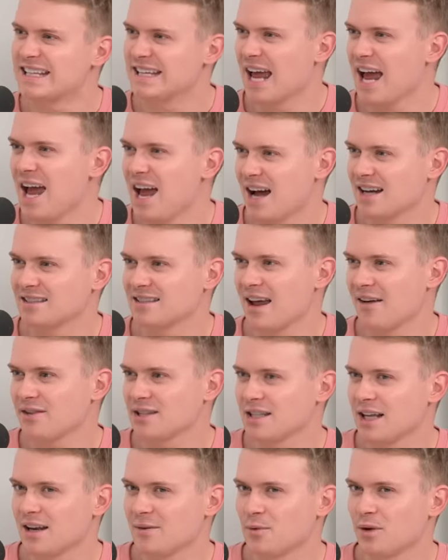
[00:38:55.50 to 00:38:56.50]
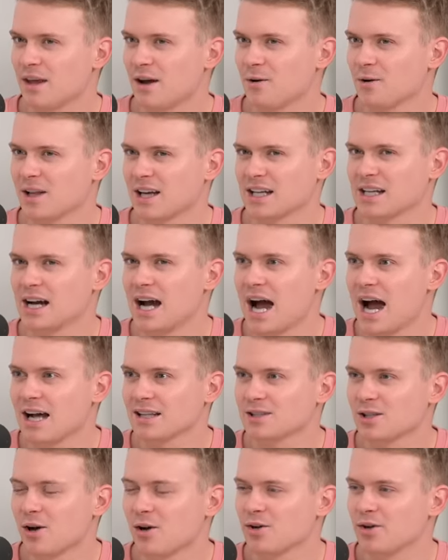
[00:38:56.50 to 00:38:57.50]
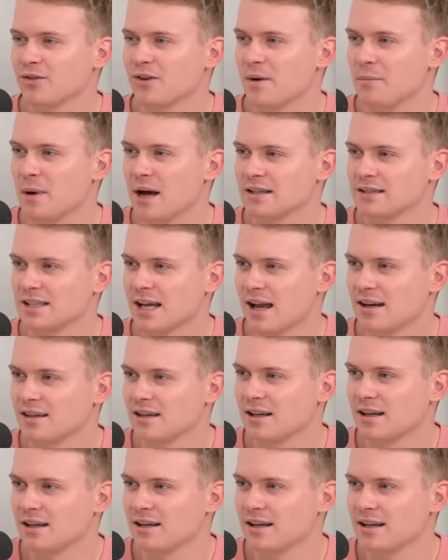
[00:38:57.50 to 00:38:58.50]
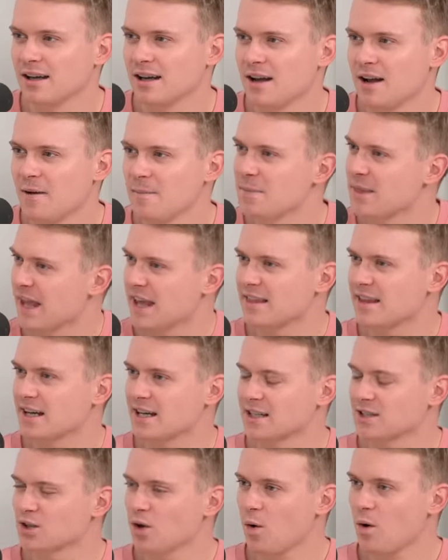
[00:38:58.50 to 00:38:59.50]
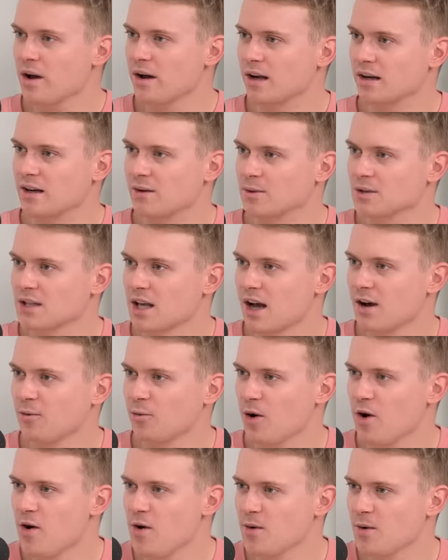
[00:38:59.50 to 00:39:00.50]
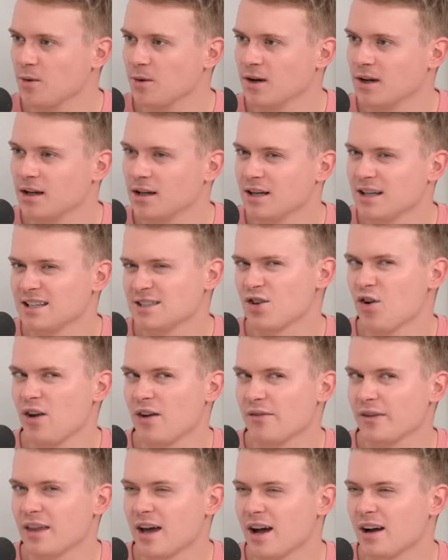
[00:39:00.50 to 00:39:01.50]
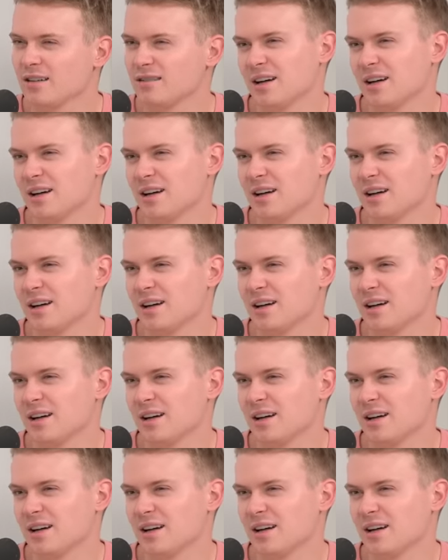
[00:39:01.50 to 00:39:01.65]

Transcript: Yeah, I'd never seen him without like a hat on or a bandana. Yeah. And then I saw it, and it was like, whoa! And it's not even that.